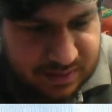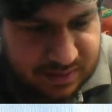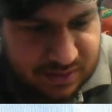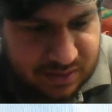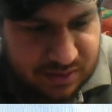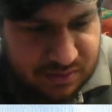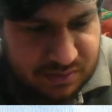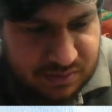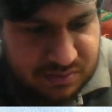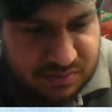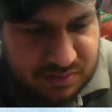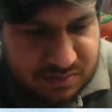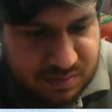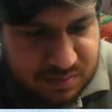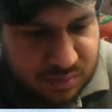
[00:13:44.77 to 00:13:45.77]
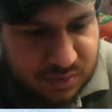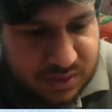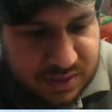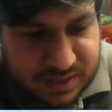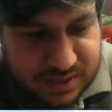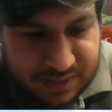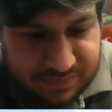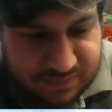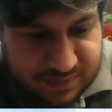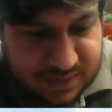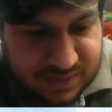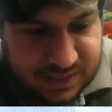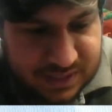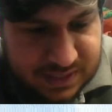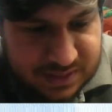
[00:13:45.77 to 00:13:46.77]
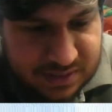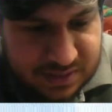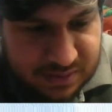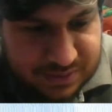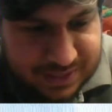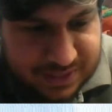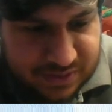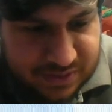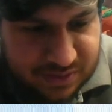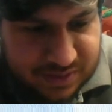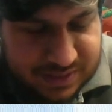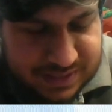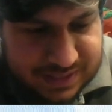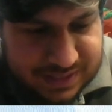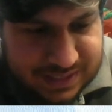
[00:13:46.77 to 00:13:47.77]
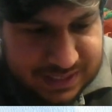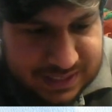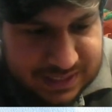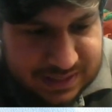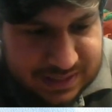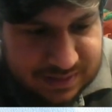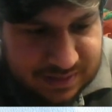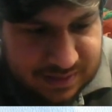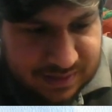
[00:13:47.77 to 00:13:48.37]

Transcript: You would definitely know that you're going to need